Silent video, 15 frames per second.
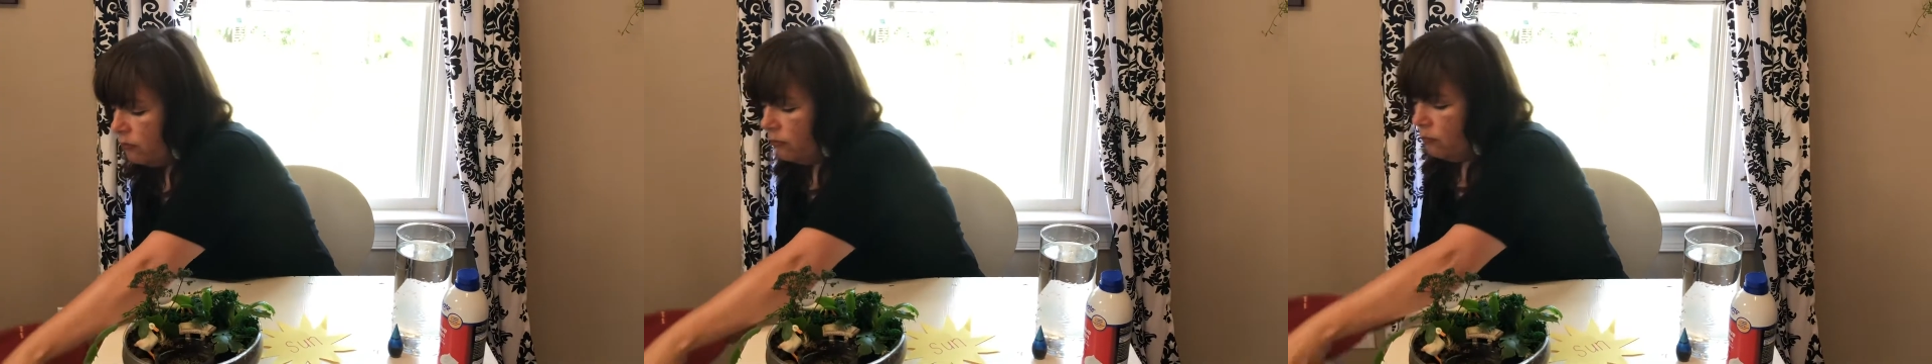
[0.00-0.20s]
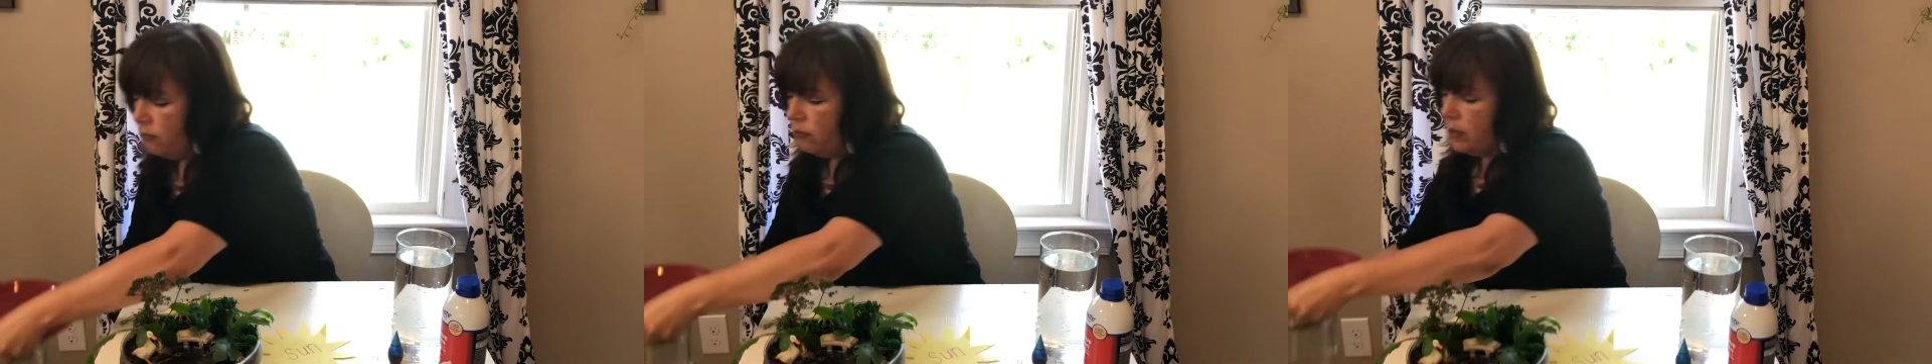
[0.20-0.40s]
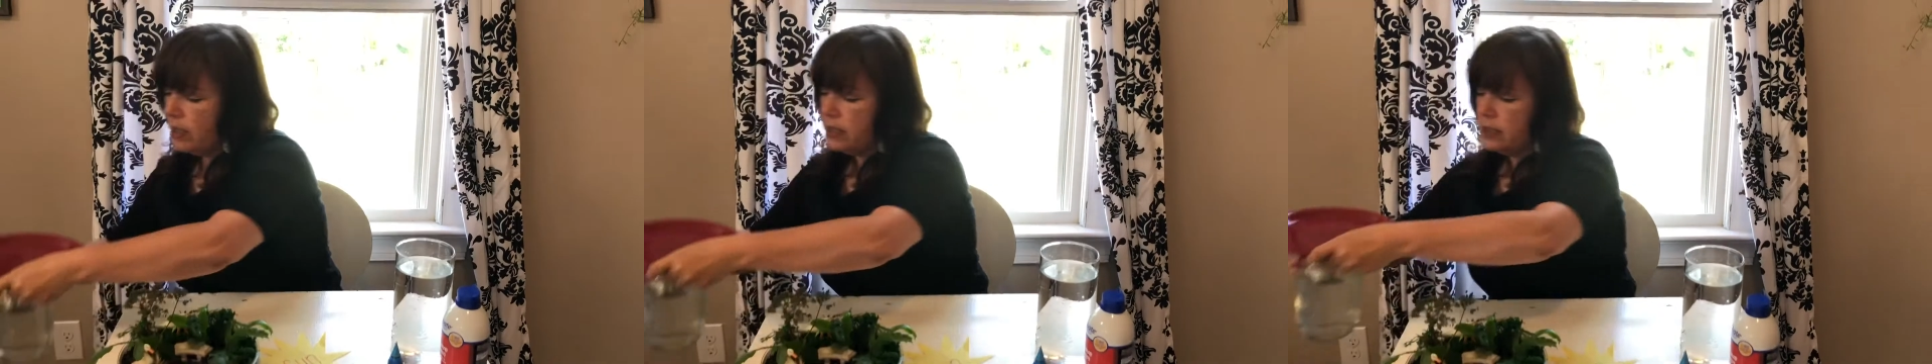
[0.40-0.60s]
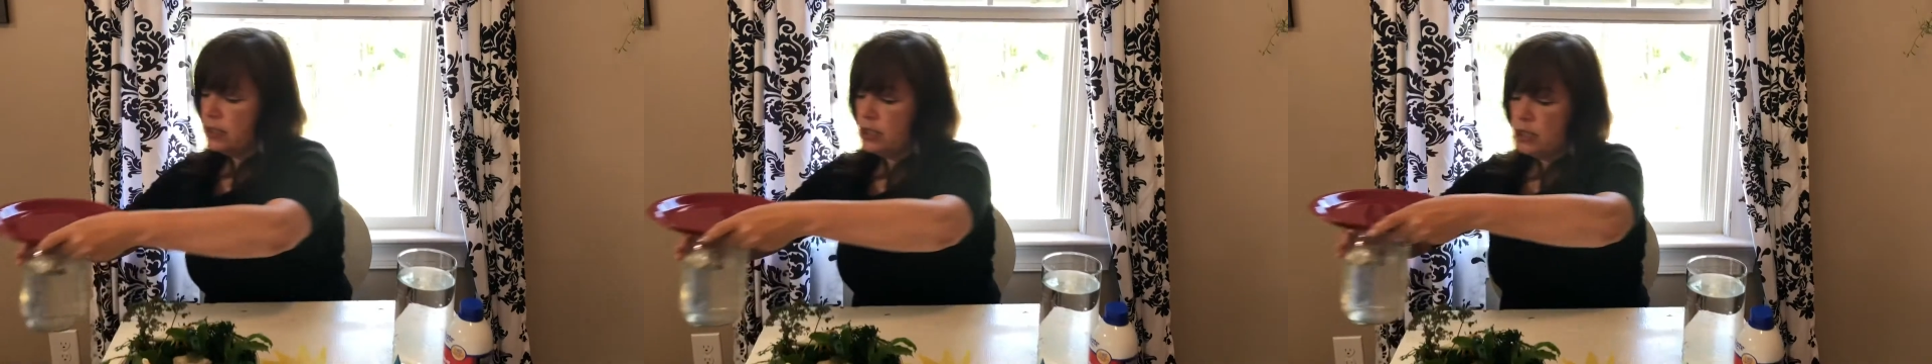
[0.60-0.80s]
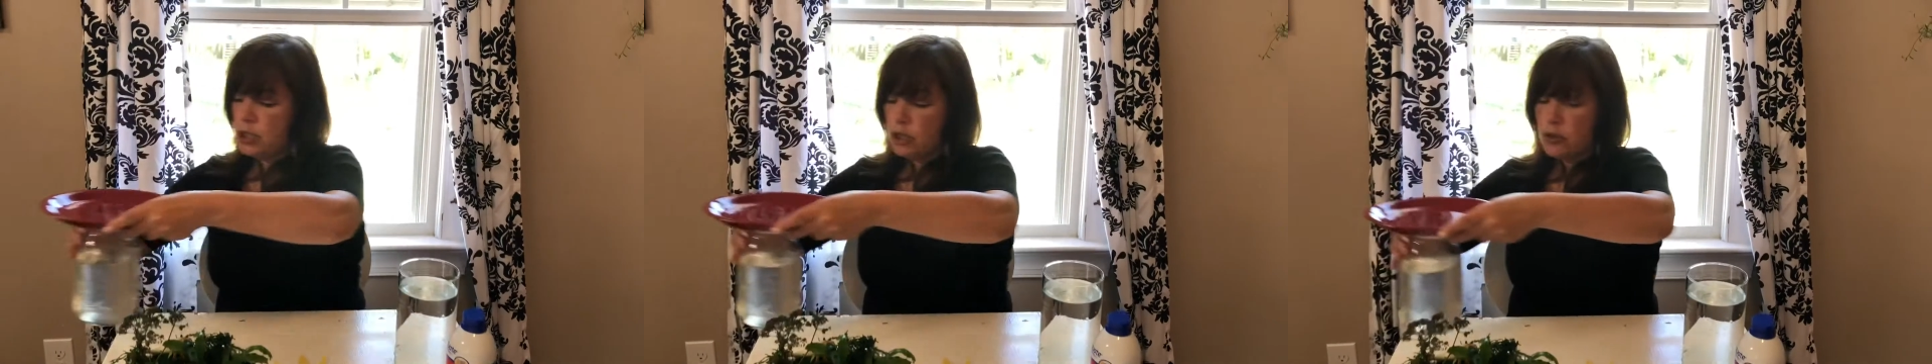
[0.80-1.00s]
Well, in
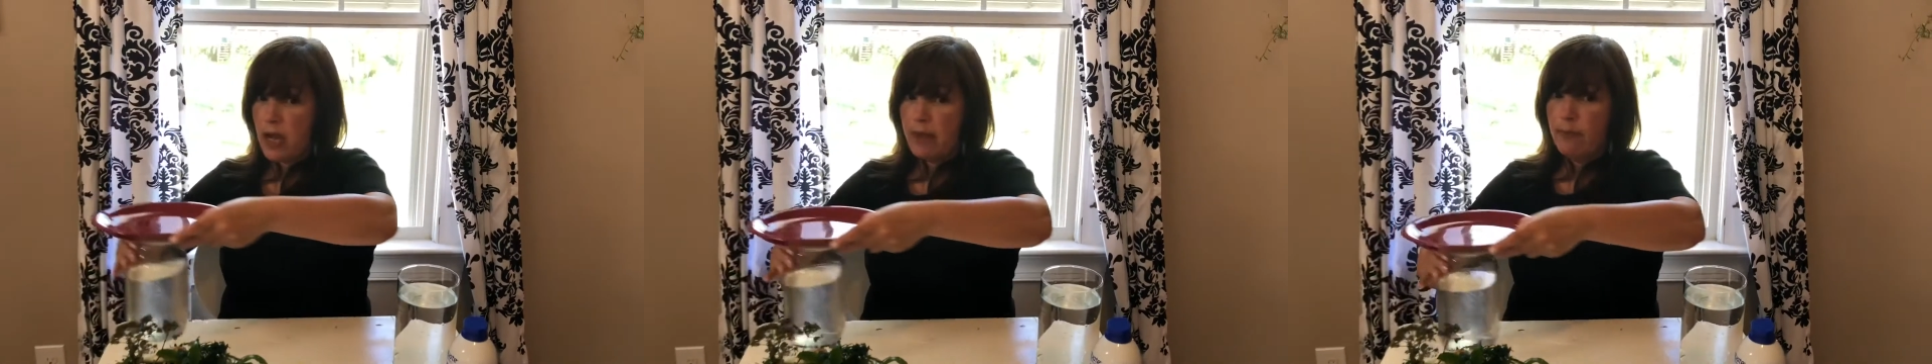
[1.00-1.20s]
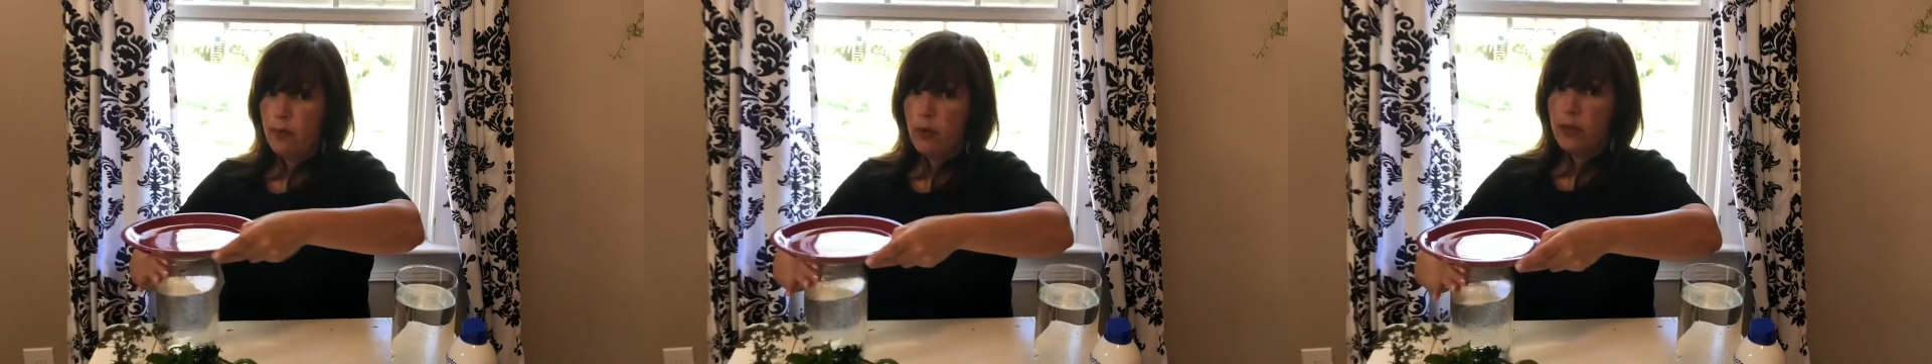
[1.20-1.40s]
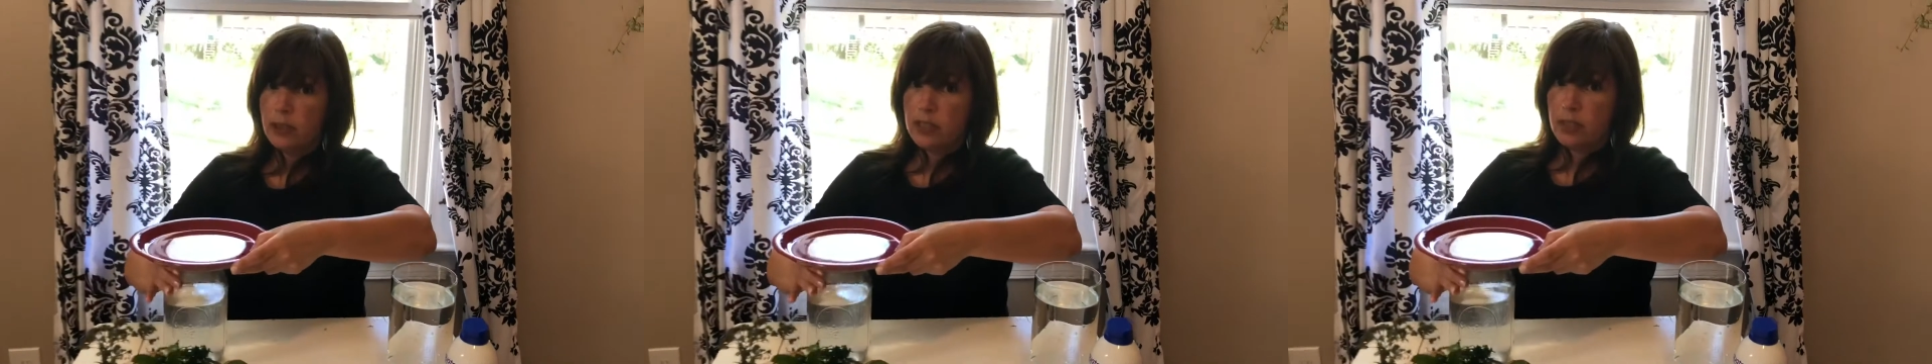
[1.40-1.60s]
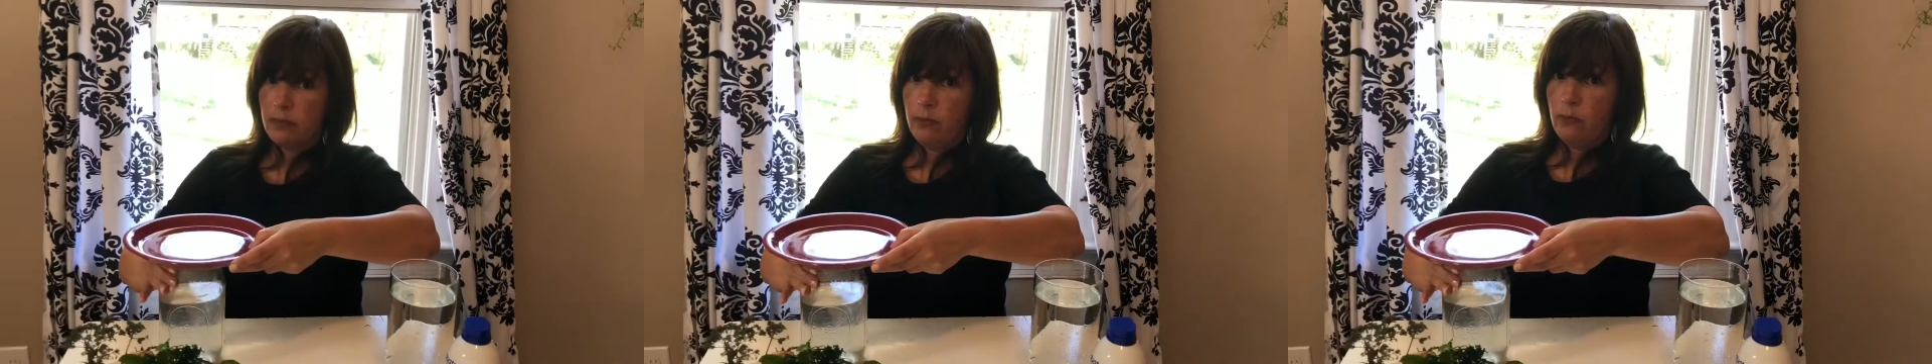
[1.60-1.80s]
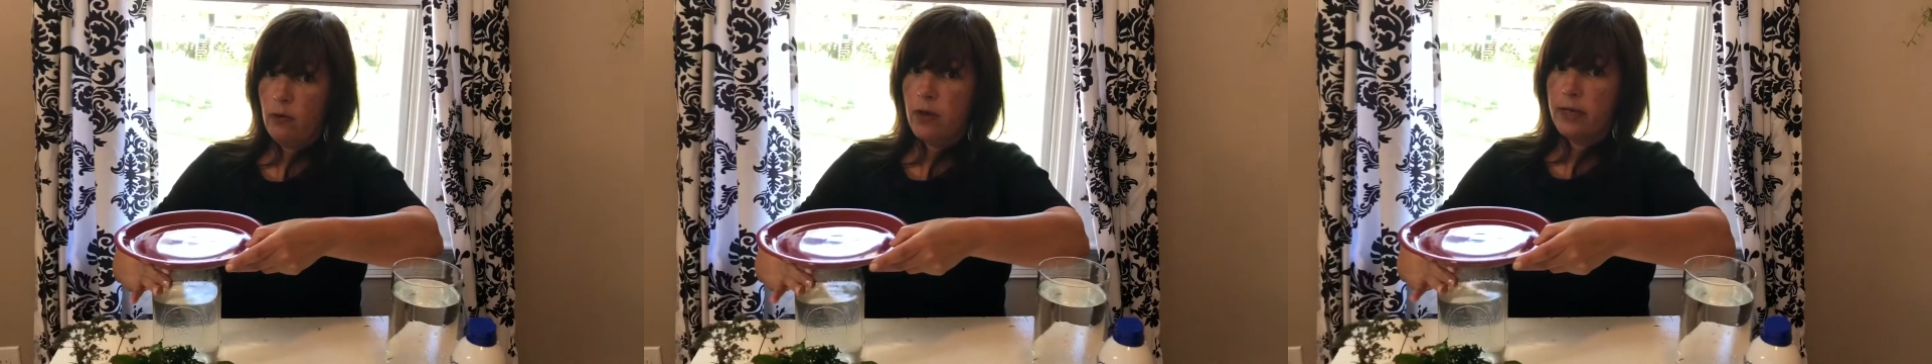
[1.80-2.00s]
this jar, I boiled
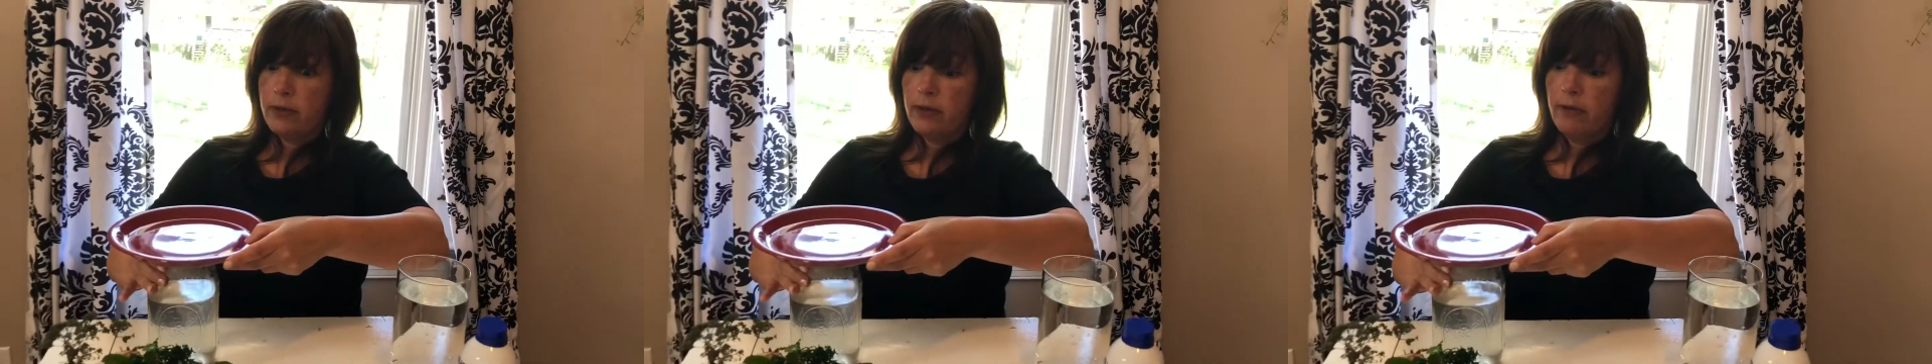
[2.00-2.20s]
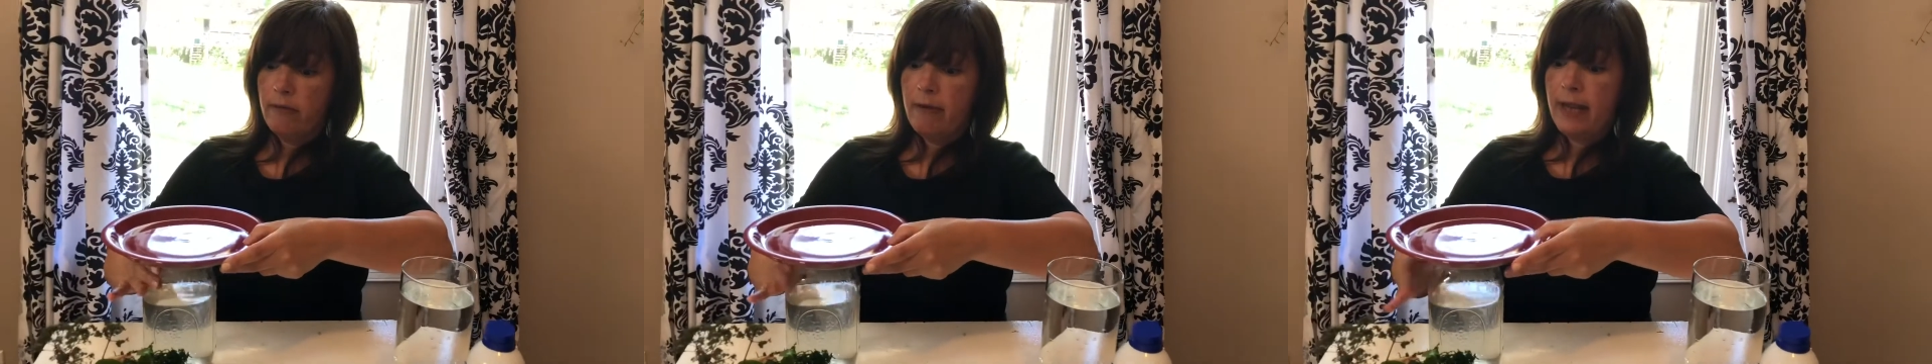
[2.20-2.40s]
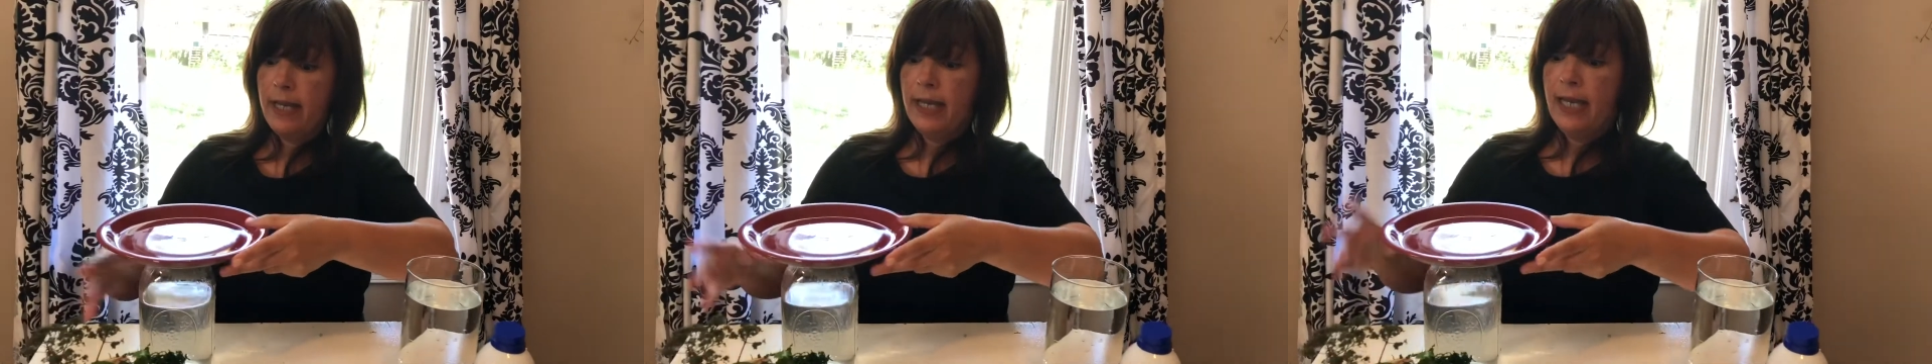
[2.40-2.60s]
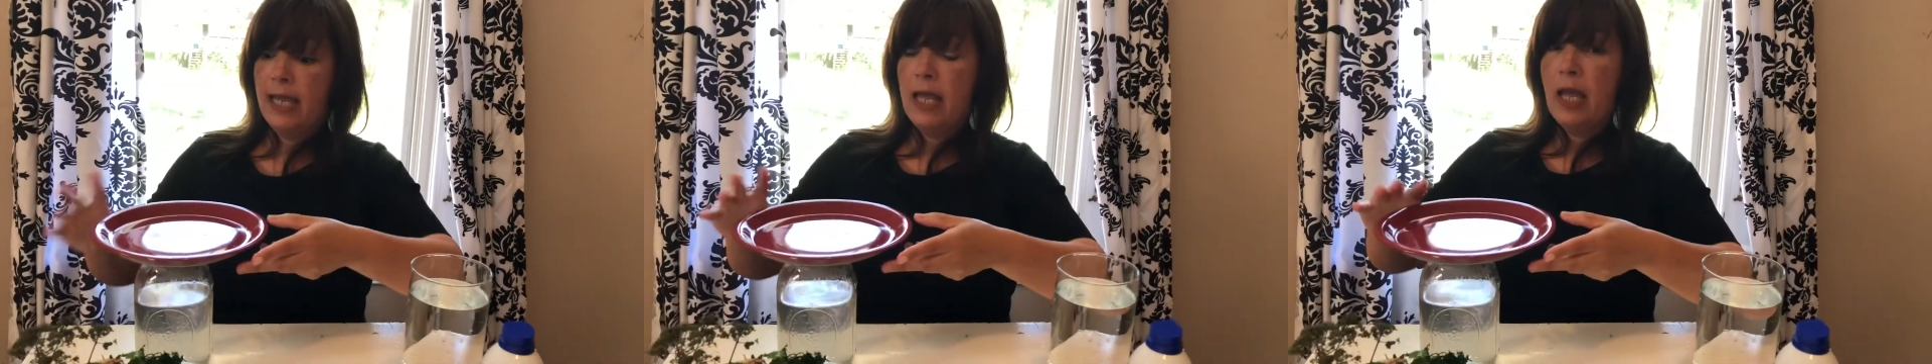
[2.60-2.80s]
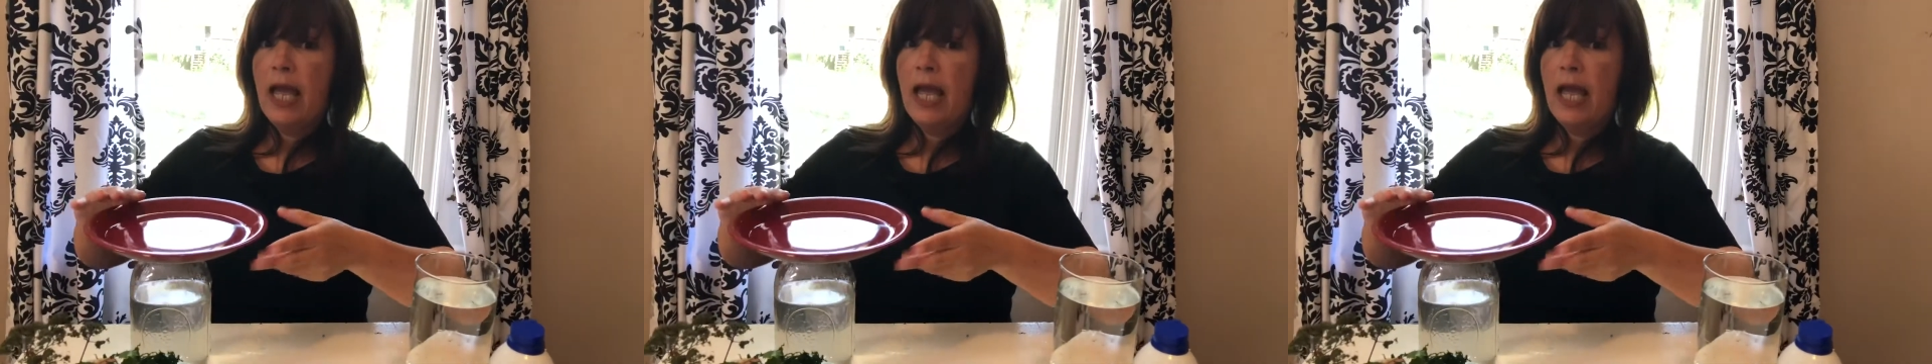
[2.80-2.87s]
some water already.